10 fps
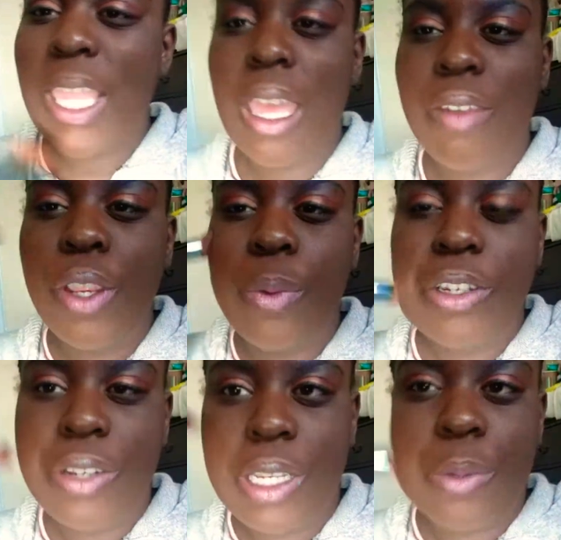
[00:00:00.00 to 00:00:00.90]
If you're
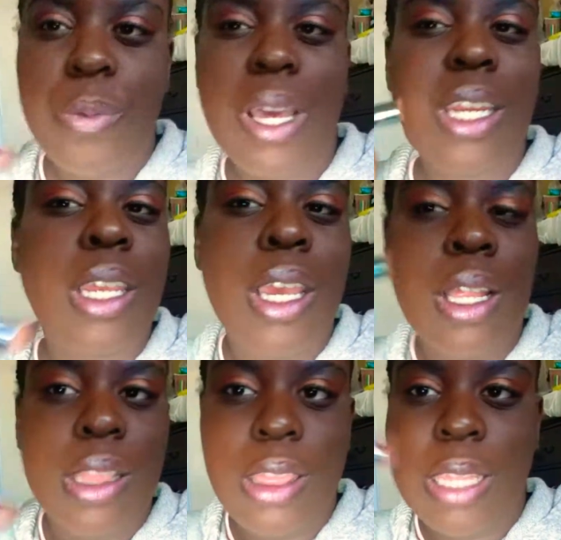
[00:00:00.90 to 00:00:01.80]
wondering what
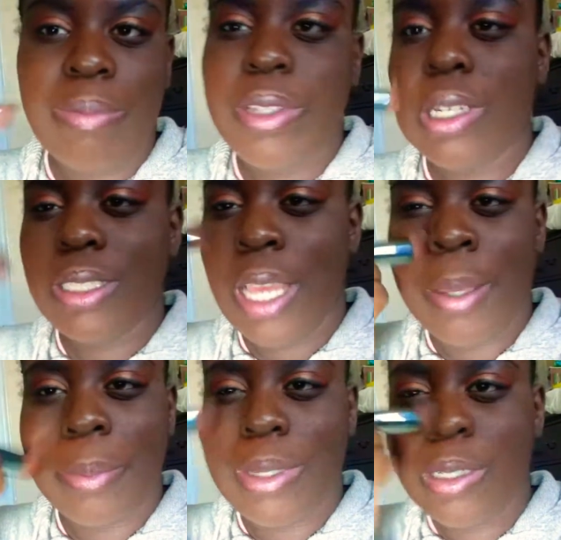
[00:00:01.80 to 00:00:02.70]
lip gloss
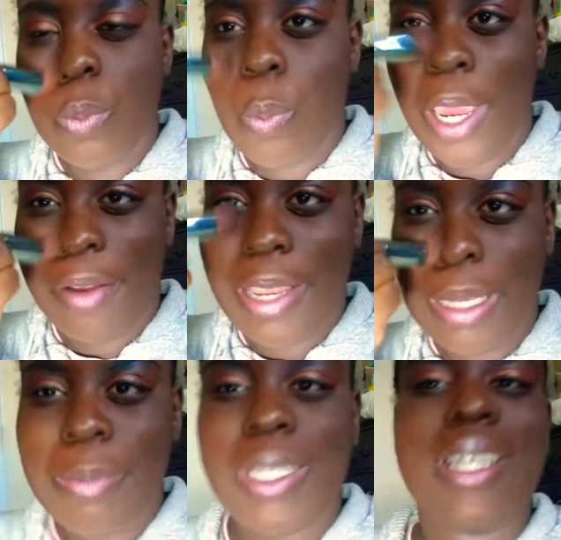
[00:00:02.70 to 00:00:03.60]
I'm
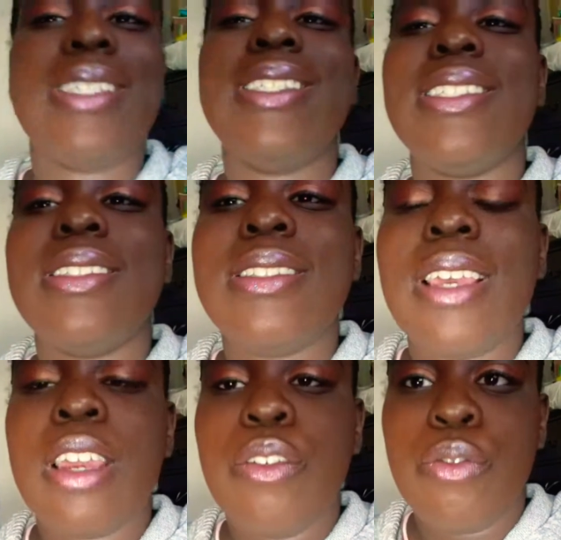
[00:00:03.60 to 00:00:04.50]
wearing, because this is
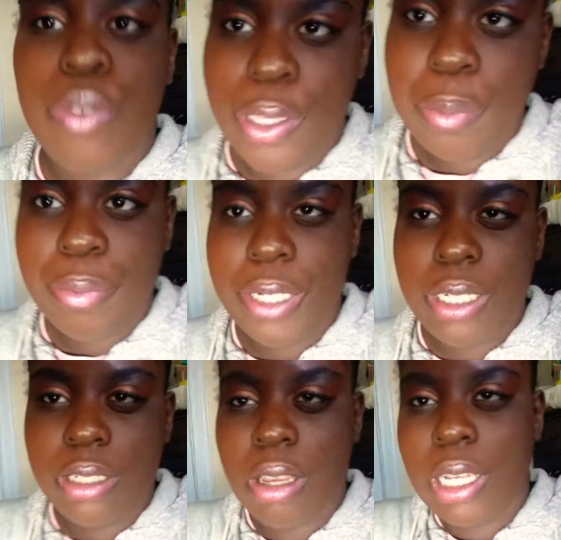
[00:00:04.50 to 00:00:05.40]
like a really pretty
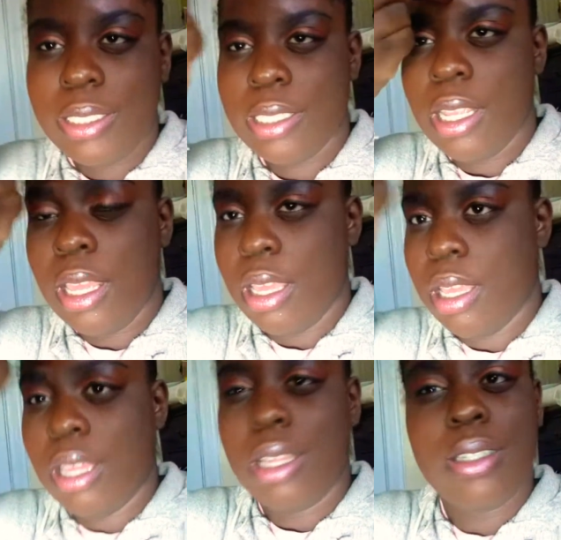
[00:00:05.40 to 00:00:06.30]
gloss,
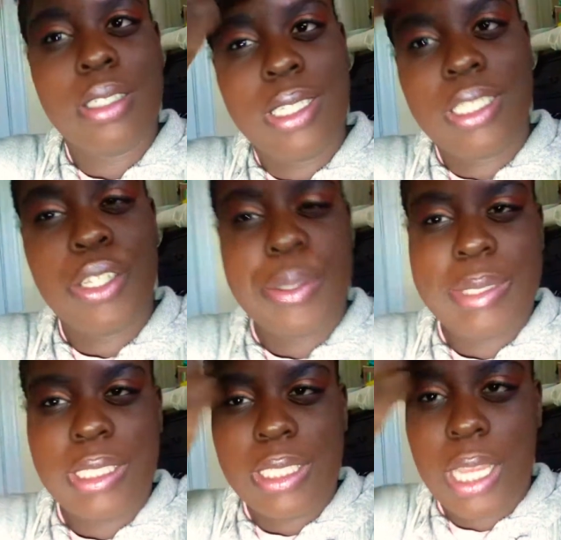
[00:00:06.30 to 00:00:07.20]
it doesn't go with
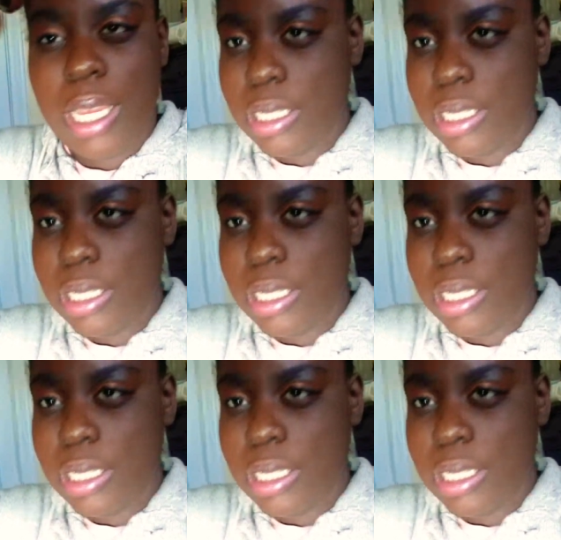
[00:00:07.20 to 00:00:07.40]
this eye